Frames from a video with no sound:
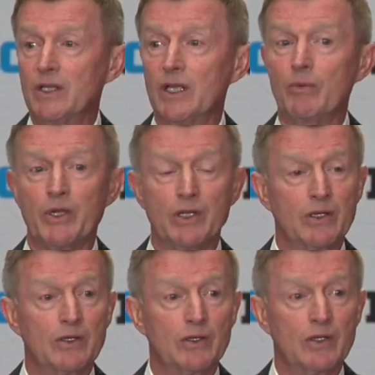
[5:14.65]
It'll
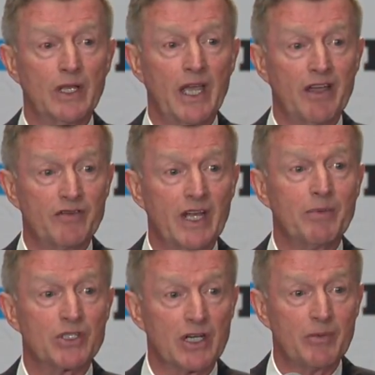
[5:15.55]
be
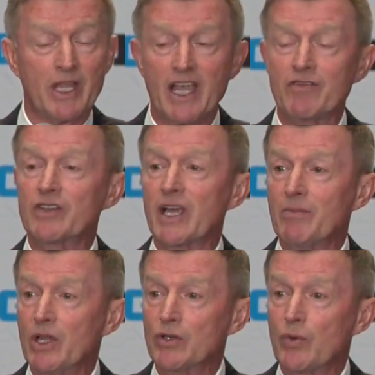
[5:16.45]
halftime is going to be
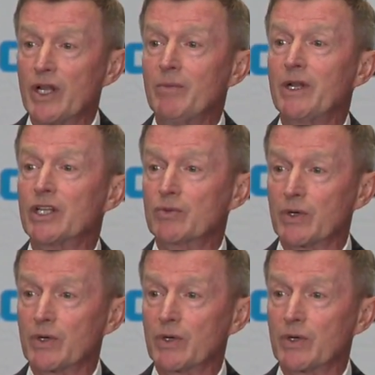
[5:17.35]
halftime, 20 minutes.